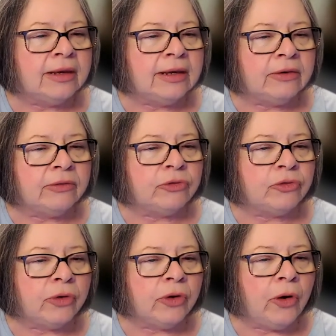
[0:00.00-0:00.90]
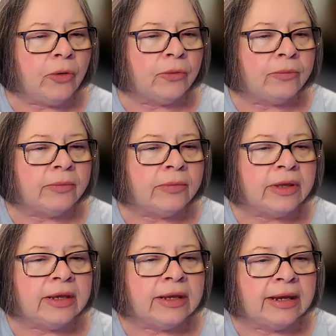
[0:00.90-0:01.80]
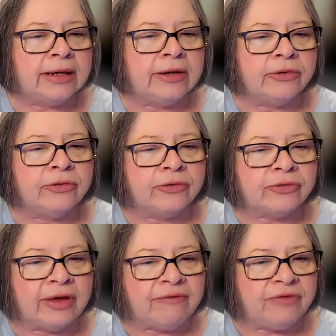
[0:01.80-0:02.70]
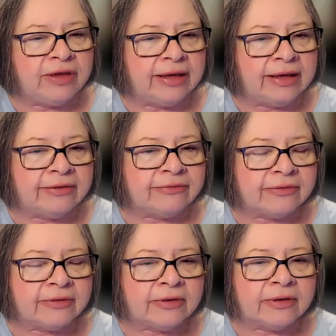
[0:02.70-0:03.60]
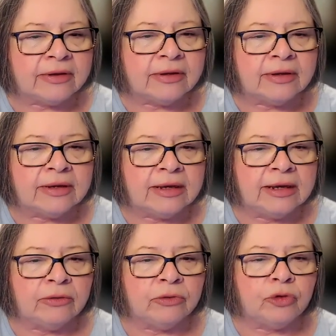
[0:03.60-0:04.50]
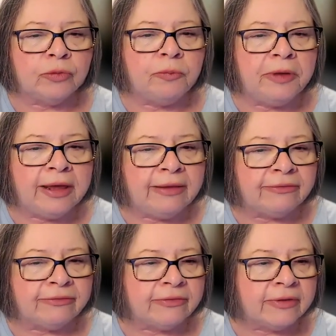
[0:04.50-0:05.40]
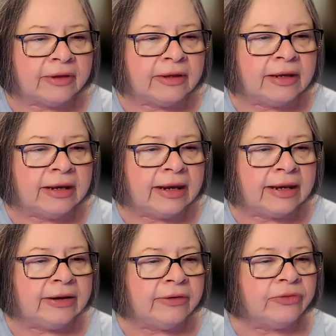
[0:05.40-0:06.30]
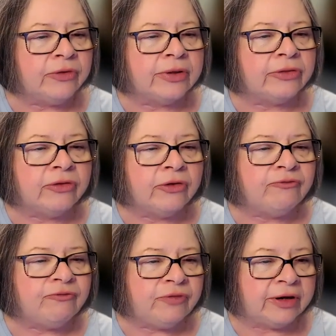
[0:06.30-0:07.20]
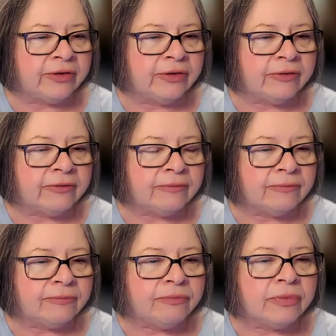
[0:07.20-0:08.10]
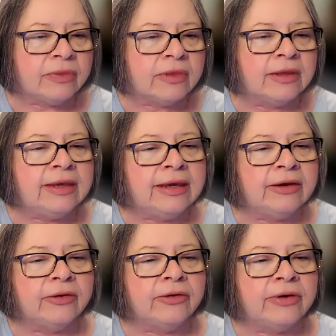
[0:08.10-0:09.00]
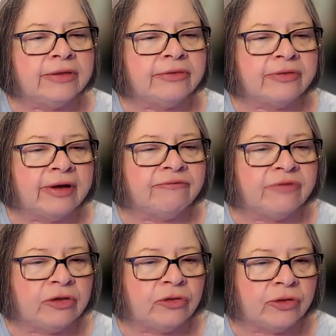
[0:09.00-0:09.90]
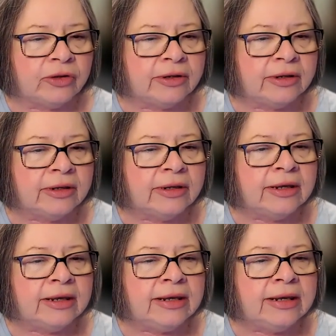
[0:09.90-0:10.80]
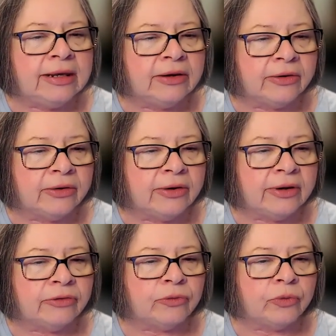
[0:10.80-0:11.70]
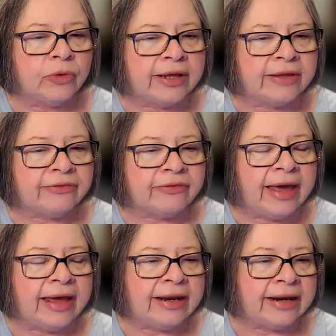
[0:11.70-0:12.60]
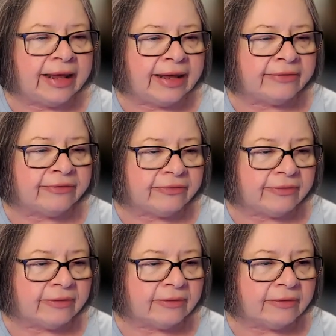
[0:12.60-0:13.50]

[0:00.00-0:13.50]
Here is your home, and here your safety is. Here is your peace, and here there is no fear. Here is salvation. Here is rest at last.